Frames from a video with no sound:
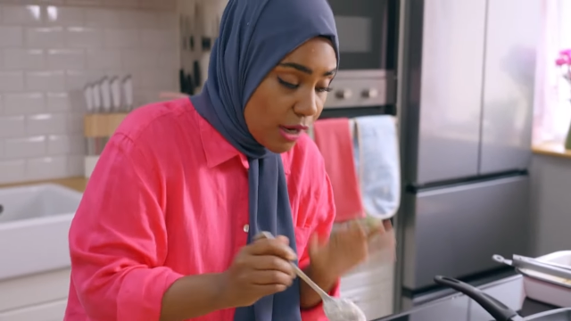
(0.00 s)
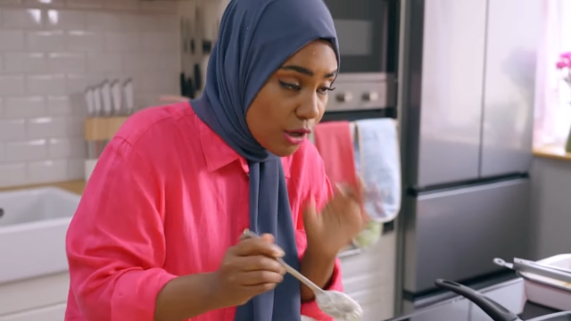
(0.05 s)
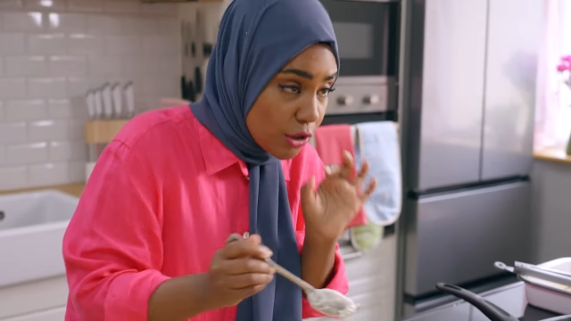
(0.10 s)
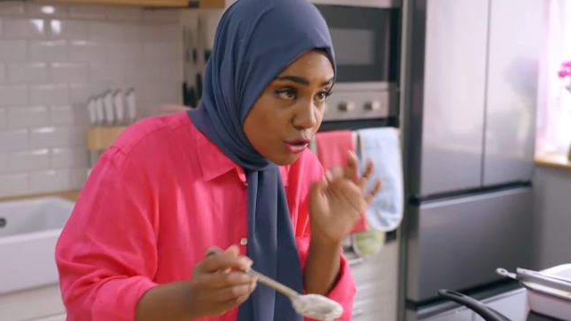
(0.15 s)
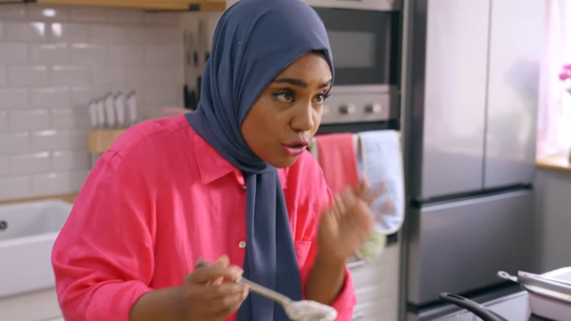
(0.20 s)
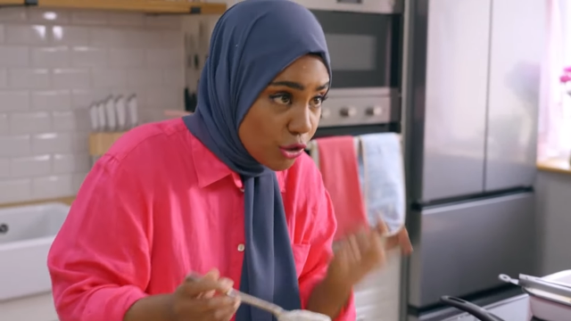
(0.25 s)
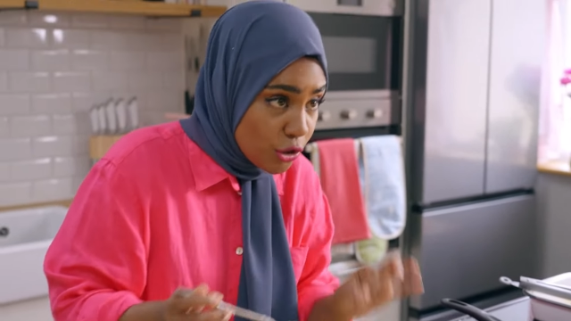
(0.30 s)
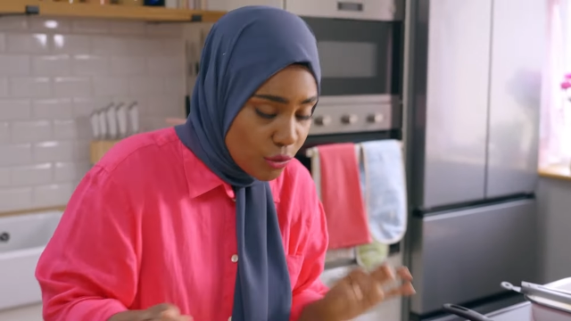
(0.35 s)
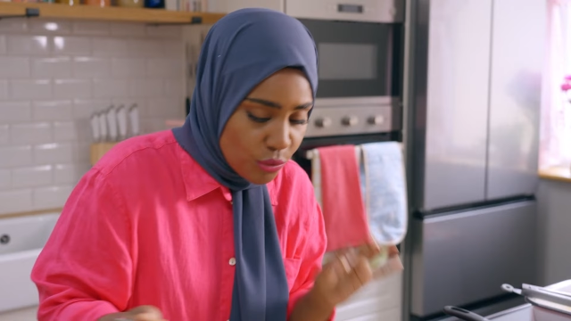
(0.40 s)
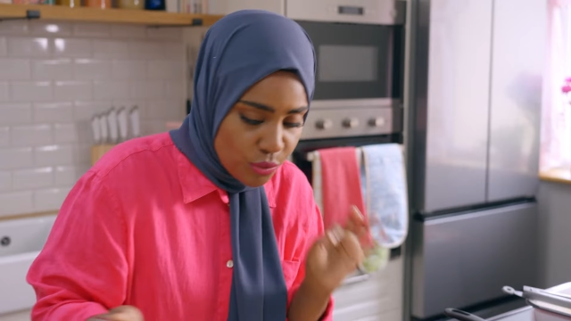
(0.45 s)
and
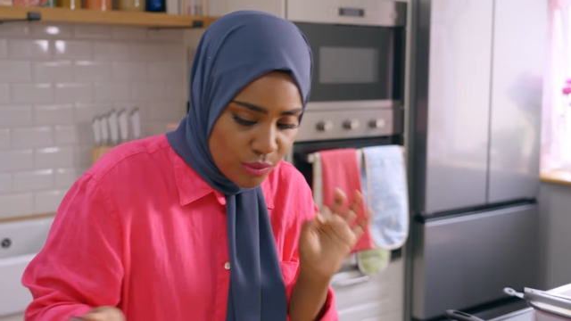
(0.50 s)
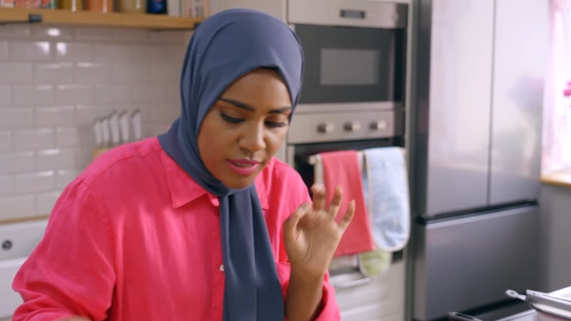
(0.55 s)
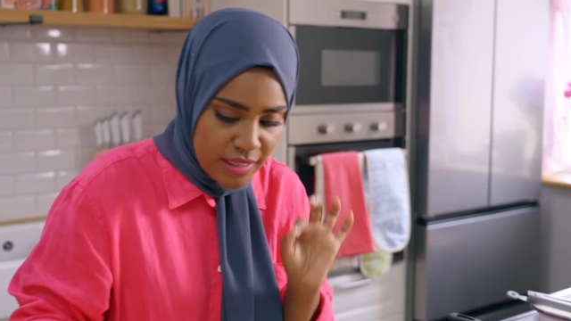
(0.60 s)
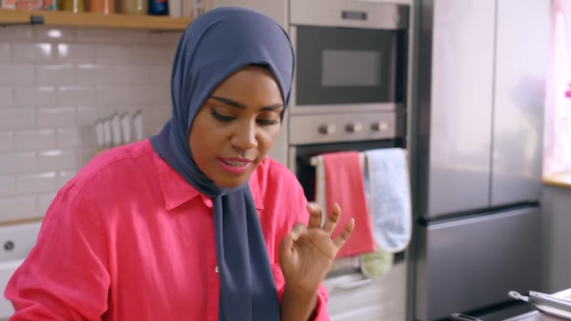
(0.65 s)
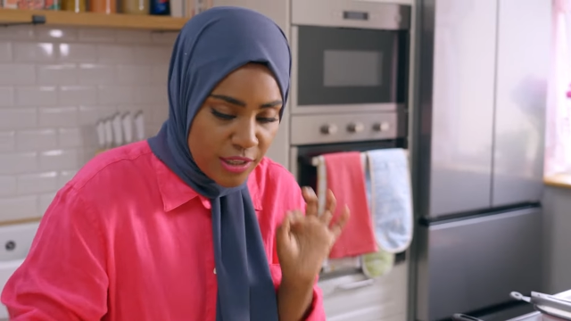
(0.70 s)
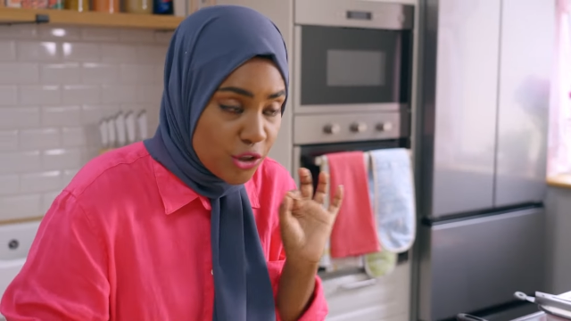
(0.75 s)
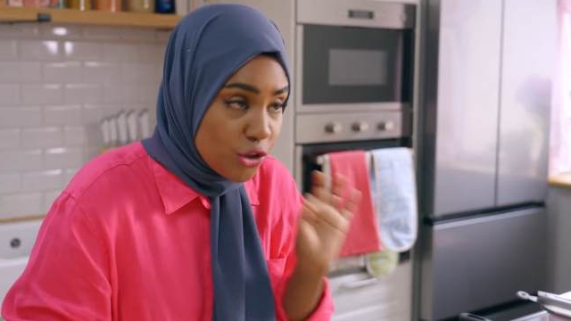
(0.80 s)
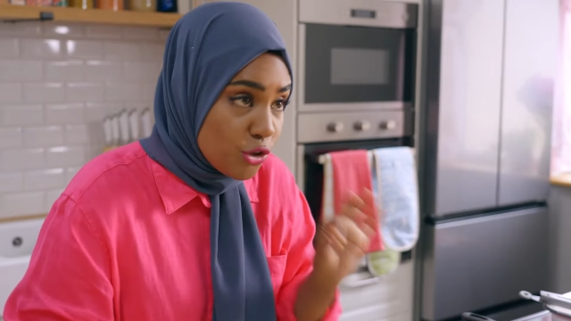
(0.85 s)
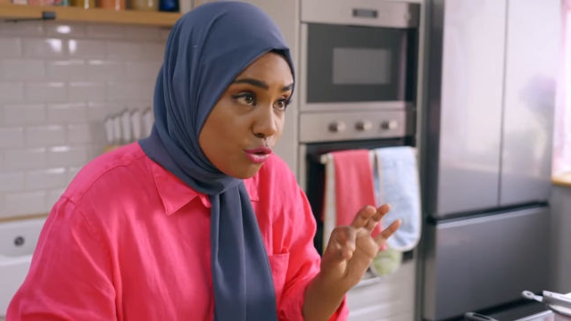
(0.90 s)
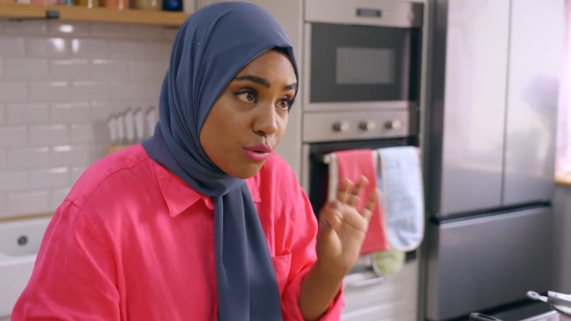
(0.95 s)
our
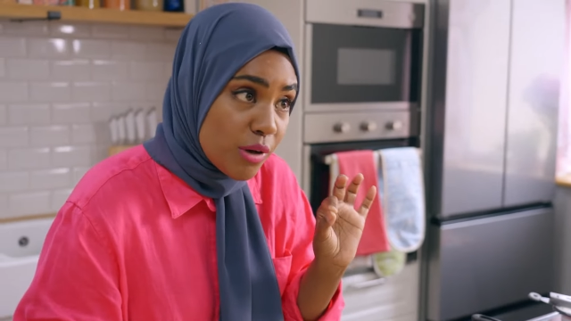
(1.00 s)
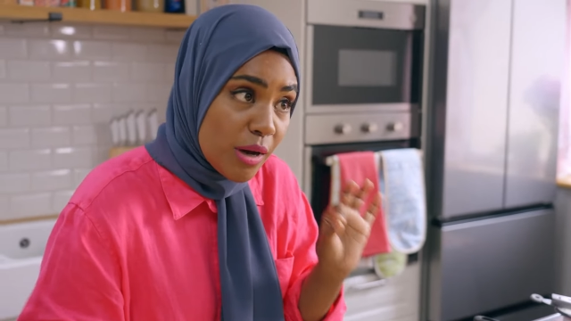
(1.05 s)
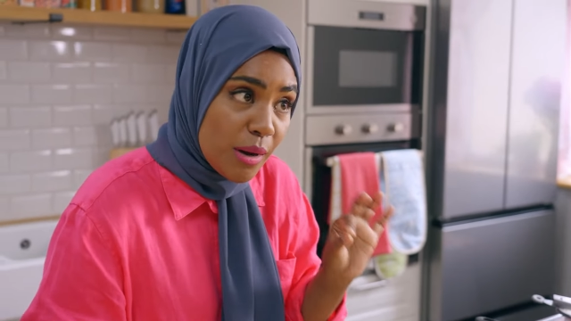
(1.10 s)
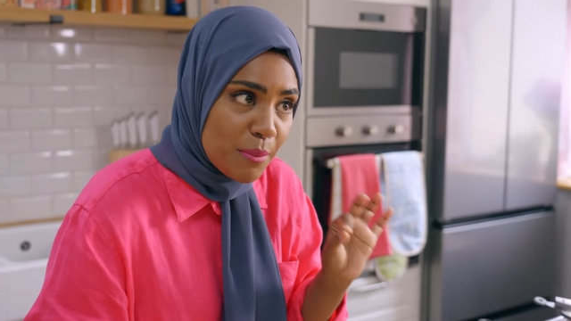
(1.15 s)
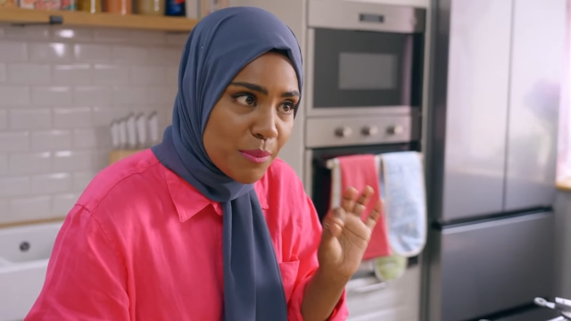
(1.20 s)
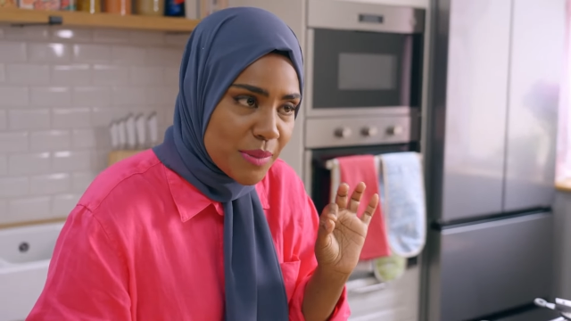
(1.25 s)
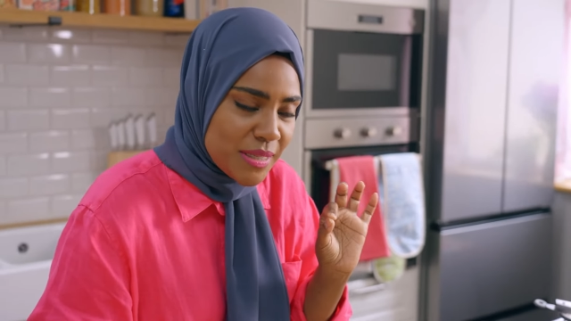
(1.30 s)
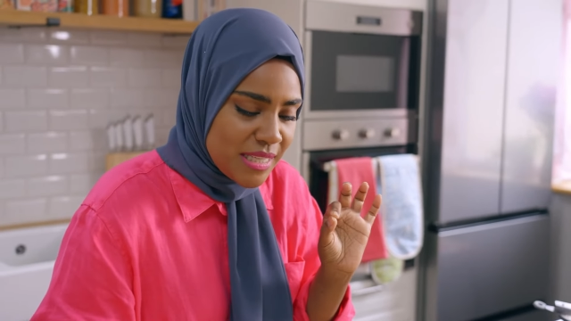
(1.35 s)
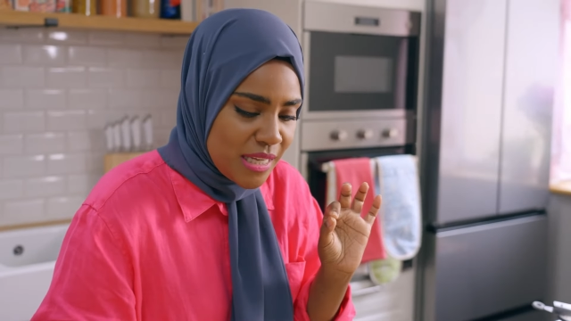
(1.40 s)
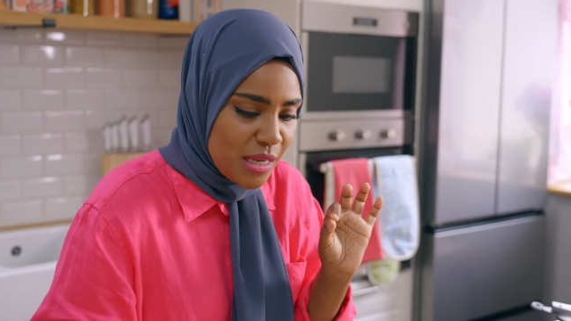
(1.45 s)
cooling
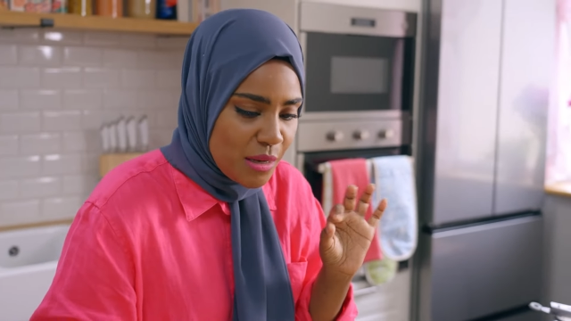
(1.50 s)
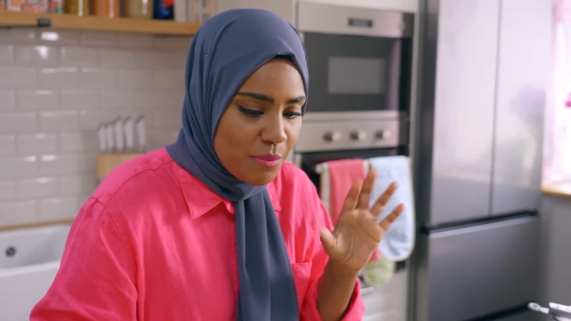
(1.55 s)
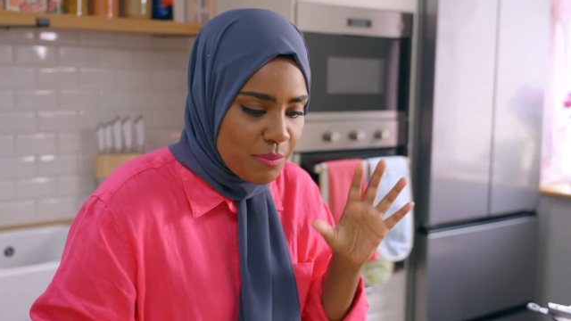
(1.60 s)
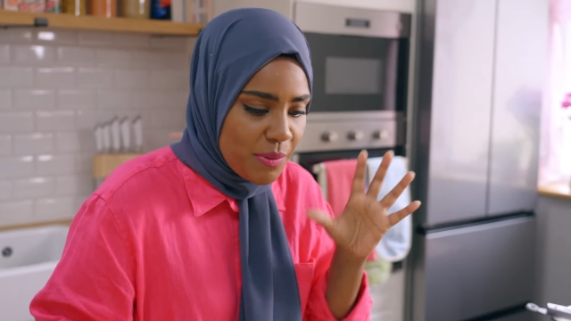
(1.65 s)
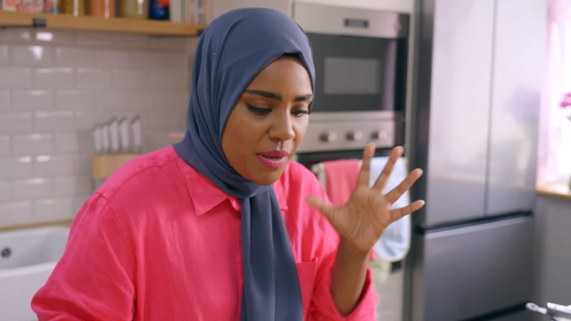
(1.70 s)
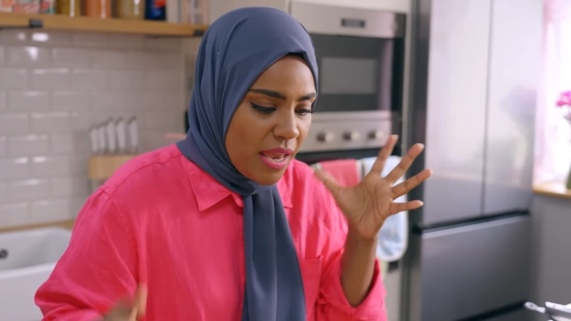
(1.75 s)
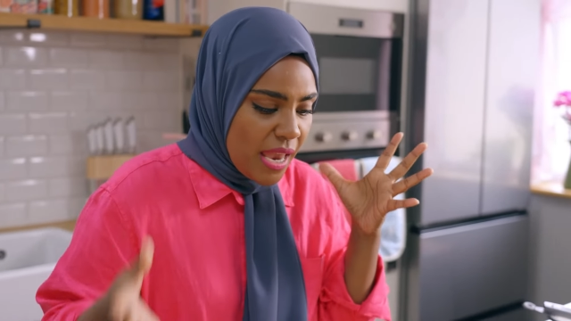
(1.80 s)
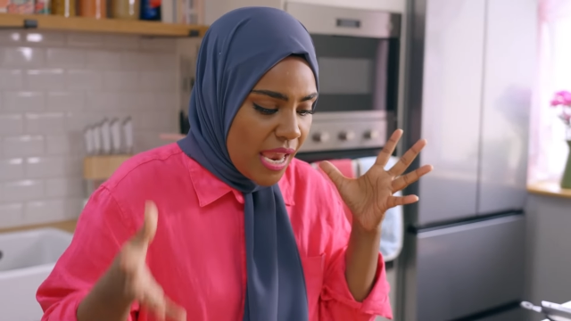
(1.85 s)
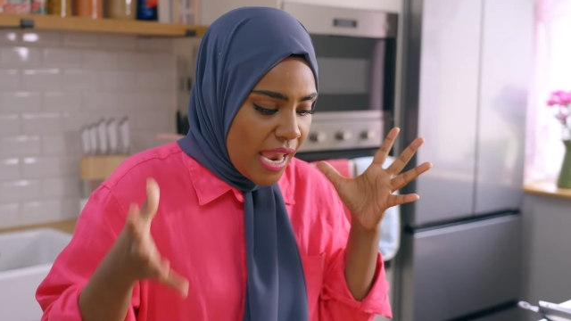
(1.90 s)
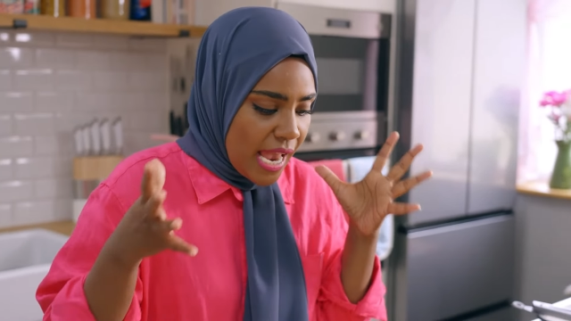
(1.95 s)
cucumber
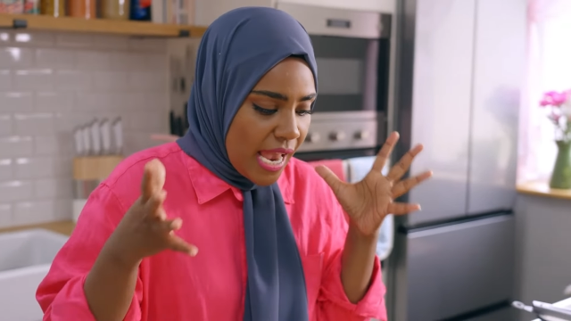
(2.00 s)
dip.